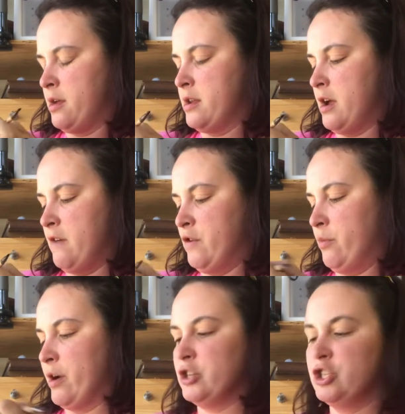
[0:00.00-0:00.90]
Now if your
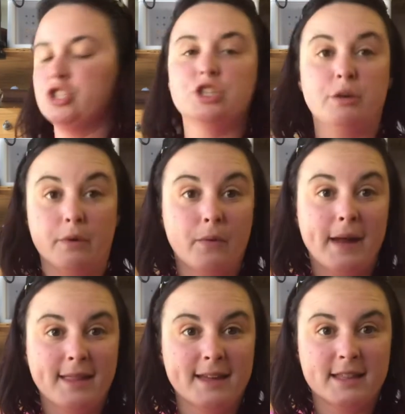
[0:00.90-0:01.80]
brush is super wet
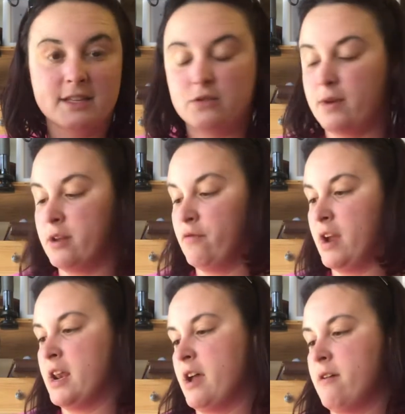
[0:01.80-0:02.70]
like this one right
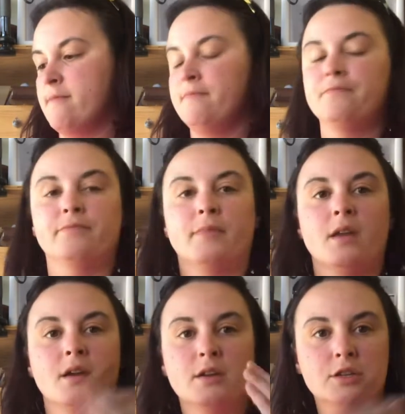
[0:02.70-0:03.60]
now,
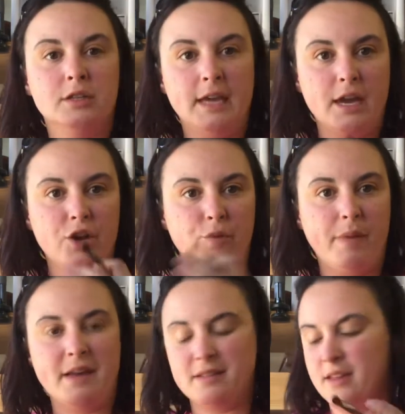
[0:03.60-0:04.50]
get your
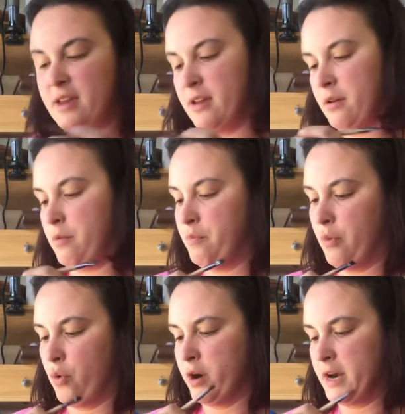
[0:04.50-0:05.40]
basic
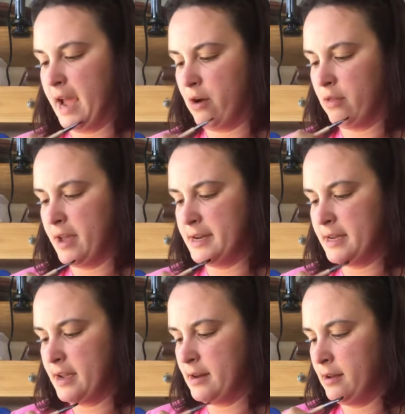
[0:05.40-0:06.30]
board outline
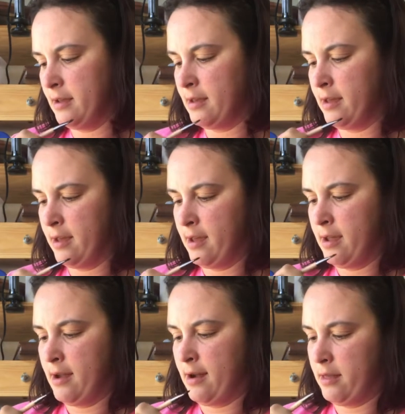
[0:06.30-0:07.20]
done
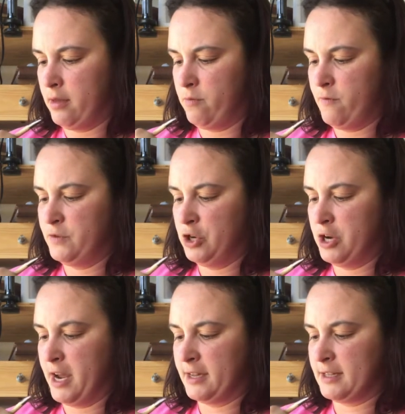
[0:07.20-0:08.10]
and then move to your
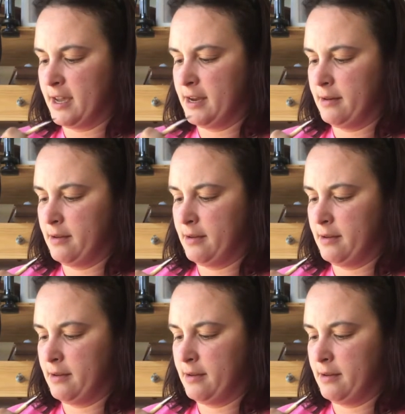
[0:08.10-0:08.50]
next line.